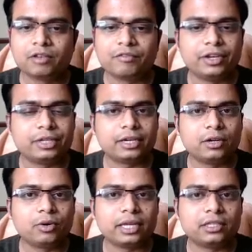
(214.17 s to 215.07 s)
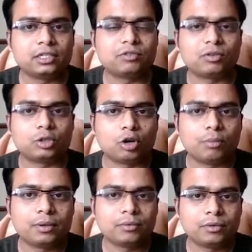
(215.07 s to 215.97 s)
When you take a look at this from the
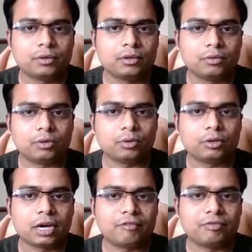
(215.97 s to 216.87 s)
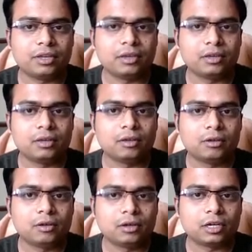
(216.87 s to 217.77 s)
top, you're going to have the
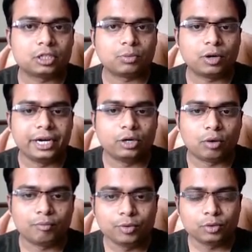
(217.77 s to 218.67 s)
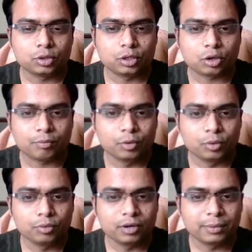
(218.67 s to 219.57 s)
corresponding top view, so the top
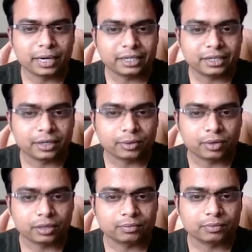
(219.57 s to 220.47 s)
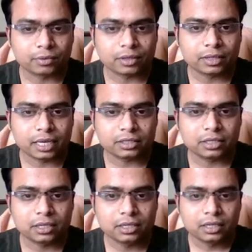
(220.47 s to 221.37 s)
view will be right here only, okay,
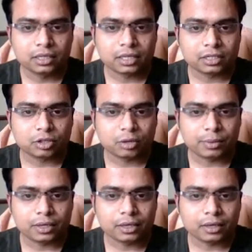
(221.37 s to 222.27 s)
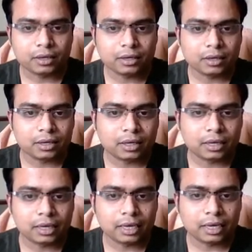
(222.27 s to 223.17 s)
that's going to be
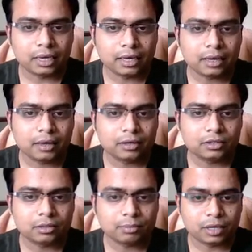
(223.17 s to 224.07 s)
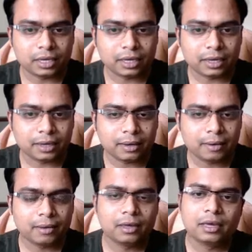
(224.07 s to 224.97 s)
A, simply A,
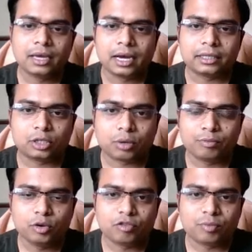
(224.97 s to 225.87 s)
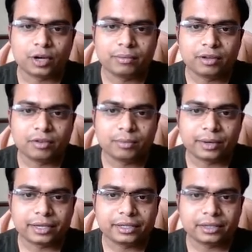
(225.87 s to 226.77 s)
and the top view of point B will be
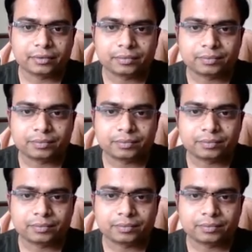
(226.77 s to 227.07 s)
right here.